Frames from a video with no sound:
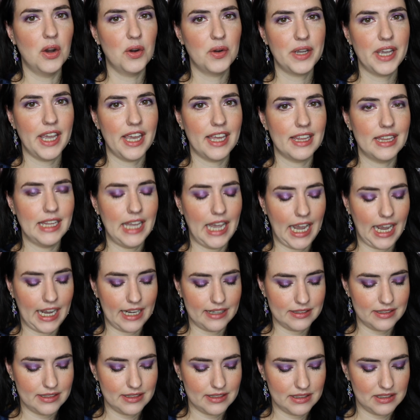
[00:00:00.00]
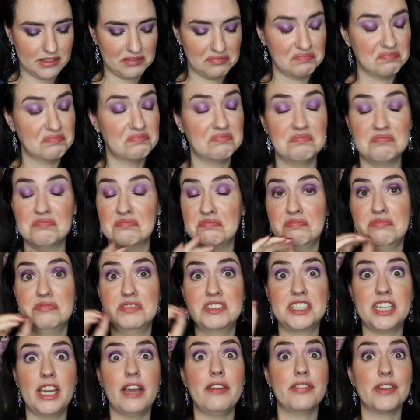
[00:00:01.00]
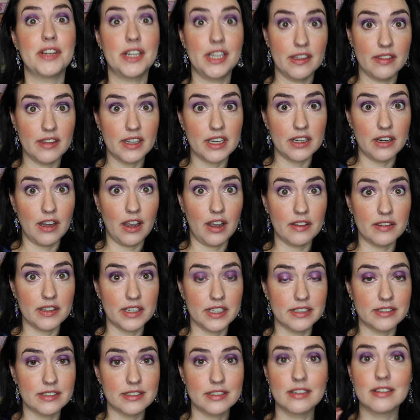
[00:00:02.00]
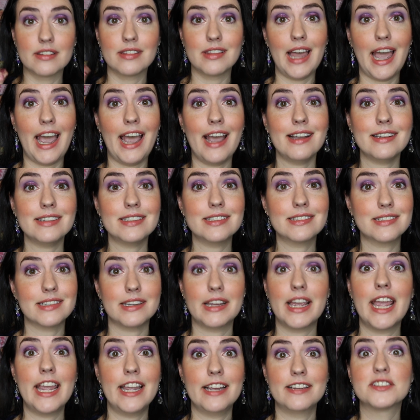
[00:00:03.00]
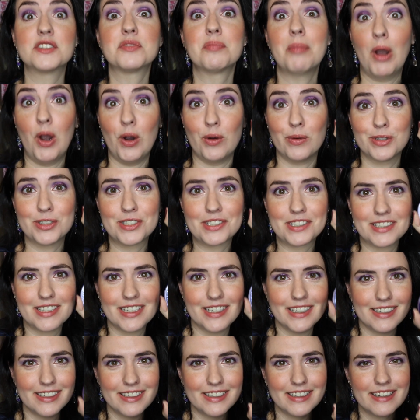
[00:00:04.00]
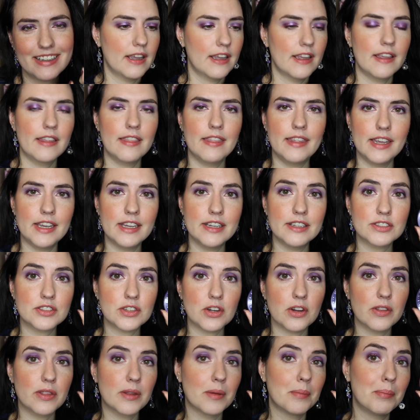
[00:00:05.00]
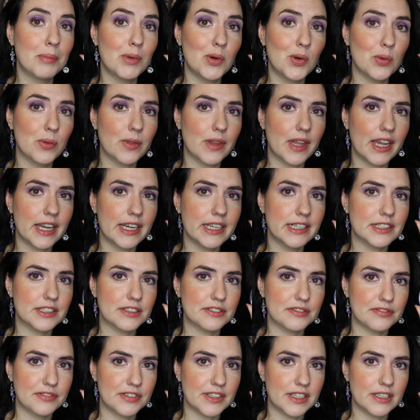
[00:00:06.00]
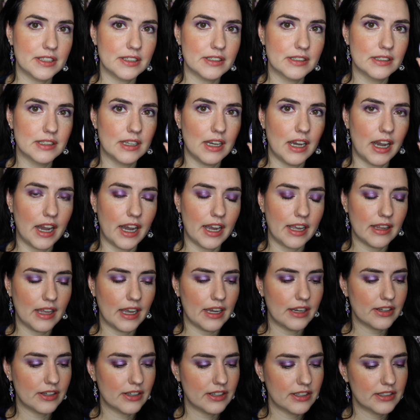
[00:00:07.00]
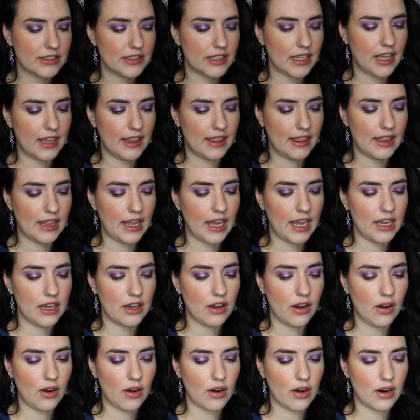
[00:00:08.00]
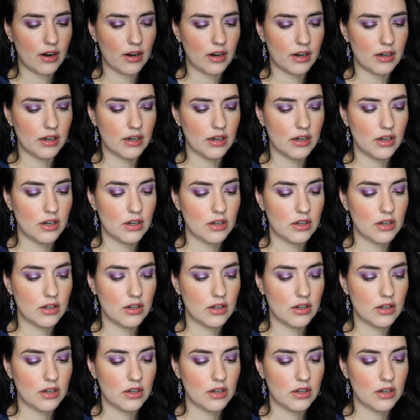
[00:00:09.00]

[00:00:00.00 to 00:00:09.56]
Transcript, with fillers: Okay, last. Definitely not least. Last and most. These are the Moonlight Feel highlighters, and they are